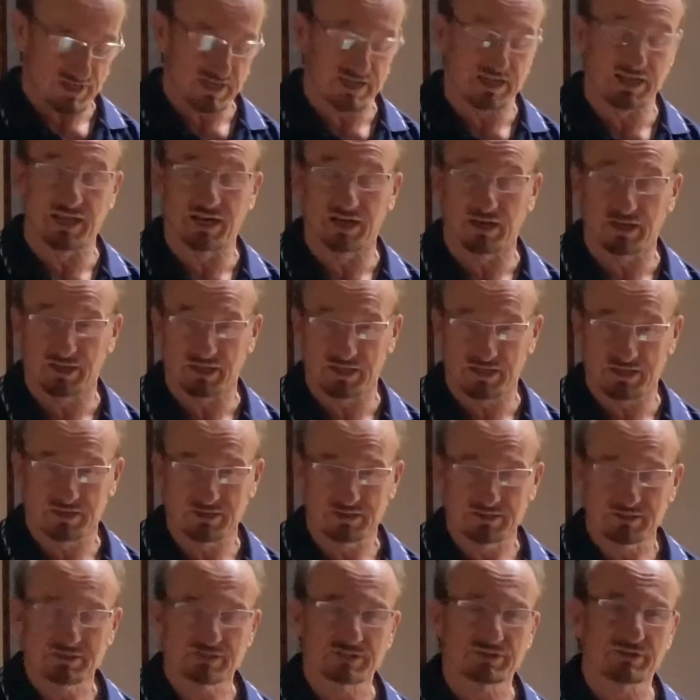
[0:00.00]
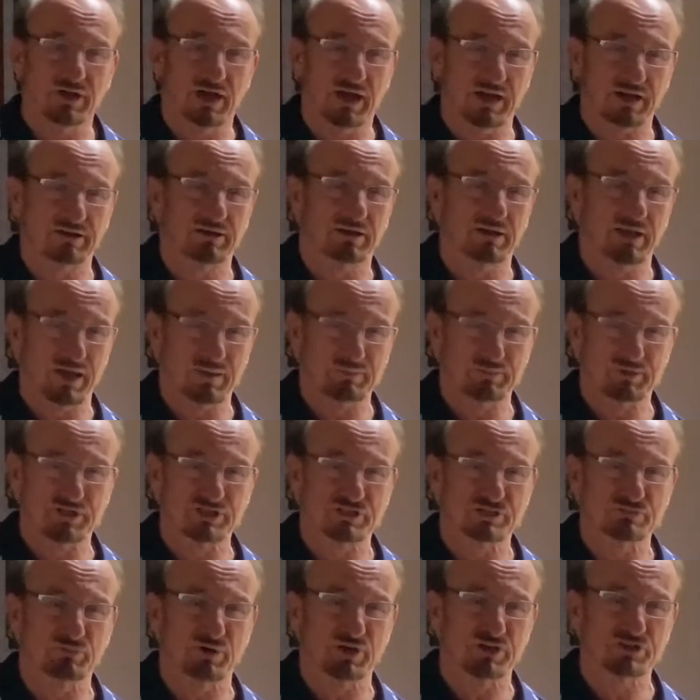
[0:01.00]
Italy, not climbing
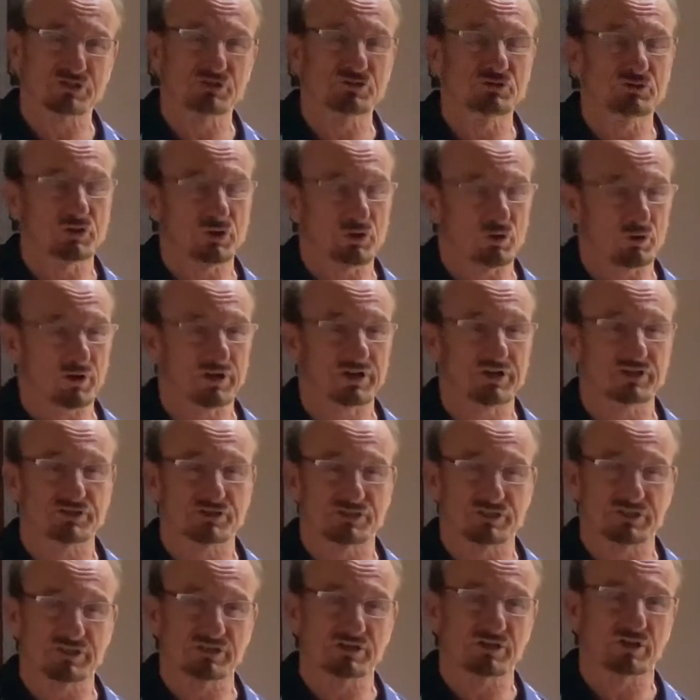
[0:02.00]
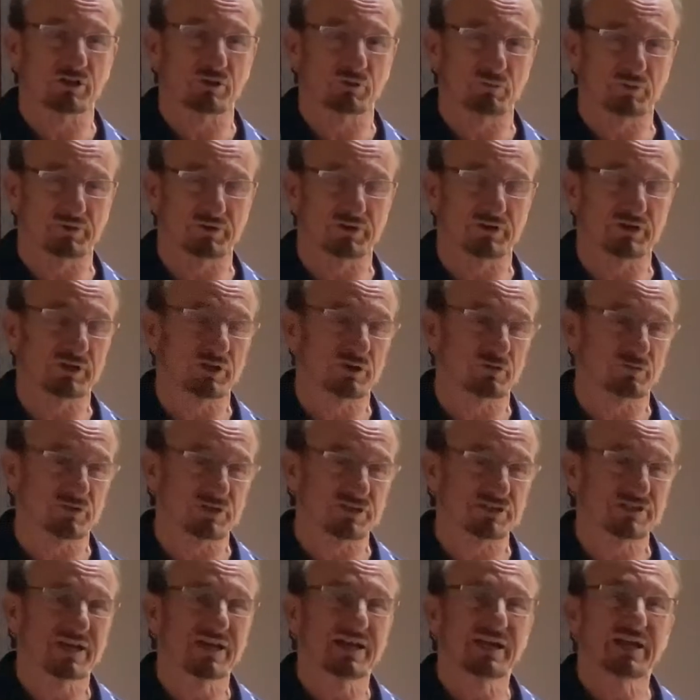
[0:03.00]
as much. New York has seen a little bit of
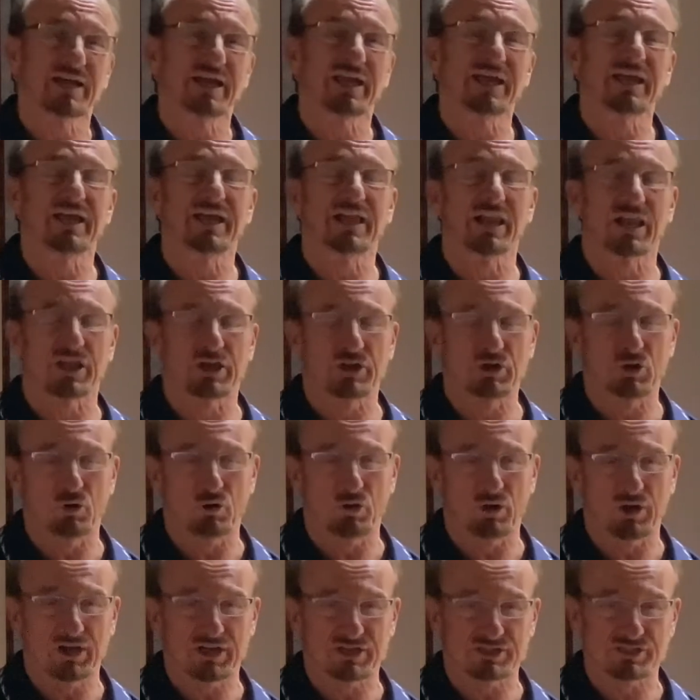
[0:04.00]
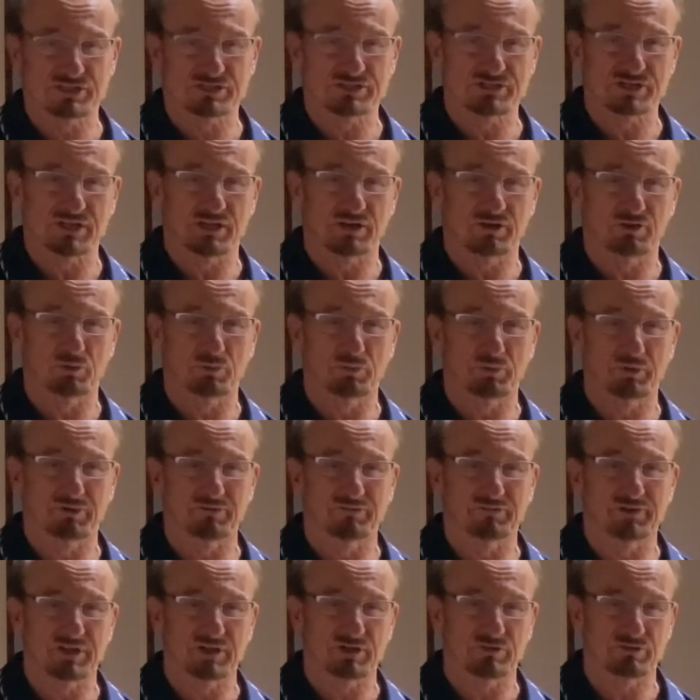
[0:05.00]
decrease. Illinois has seen a little bit
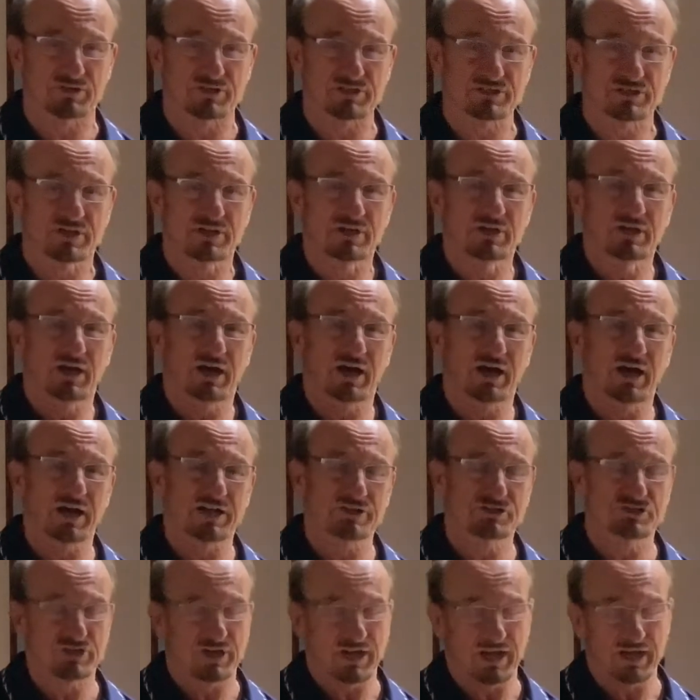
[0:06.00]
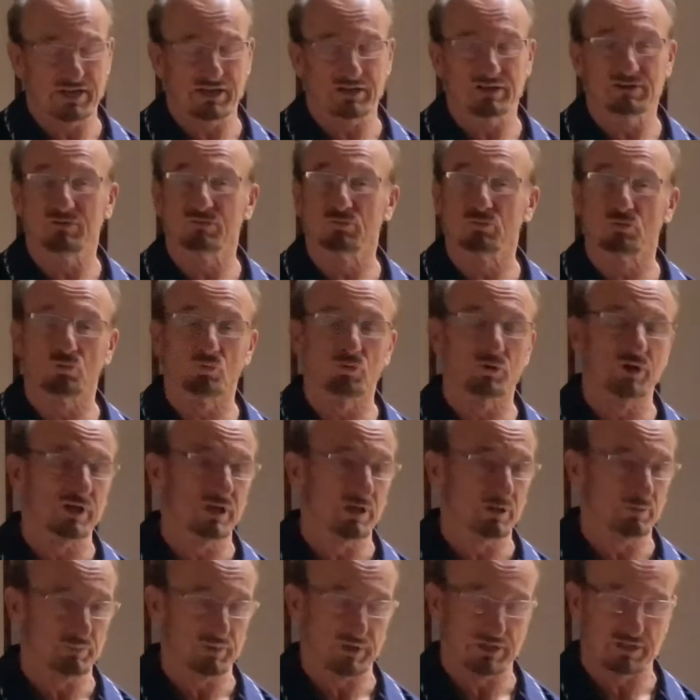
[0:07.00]
of decrease. China, a
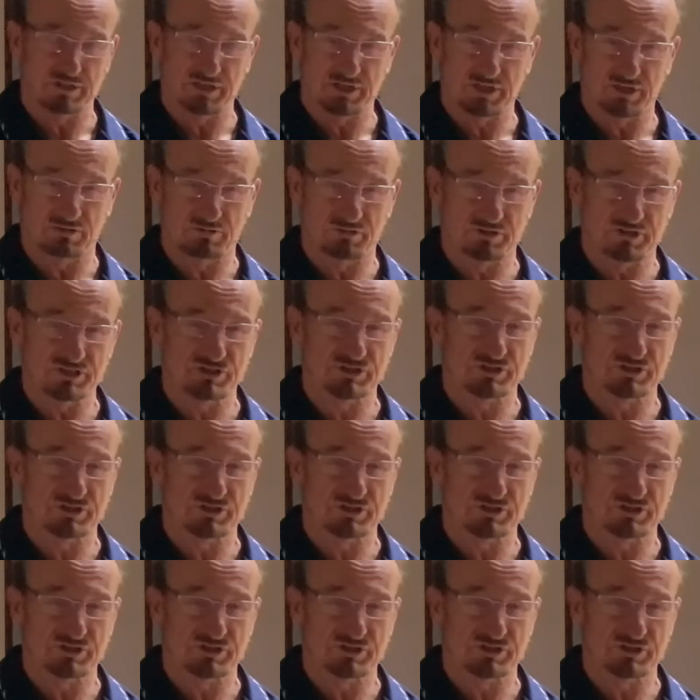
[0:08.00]
real big decrease.